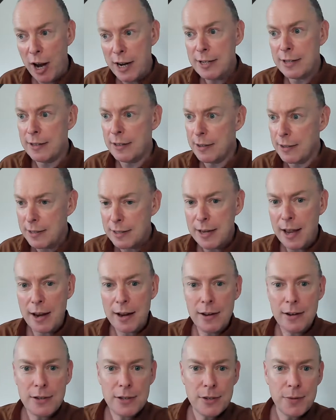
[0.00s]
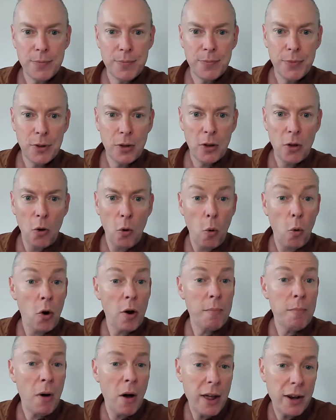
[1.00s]
than the second, or a
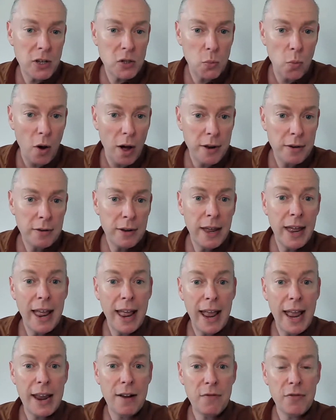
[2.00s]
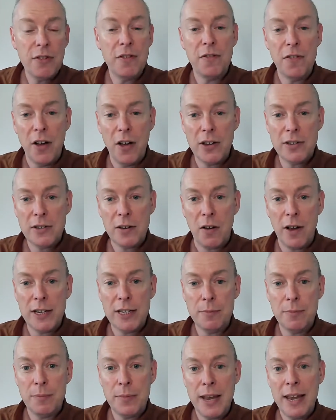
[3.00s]
-1 if the first
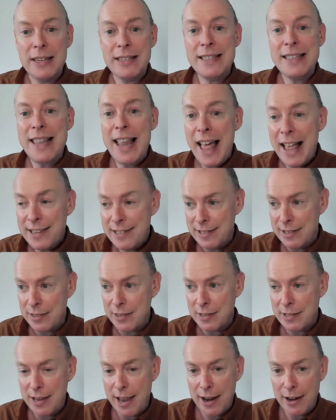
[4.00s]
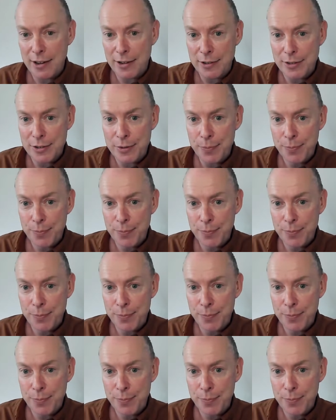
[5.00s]
item is less than the second.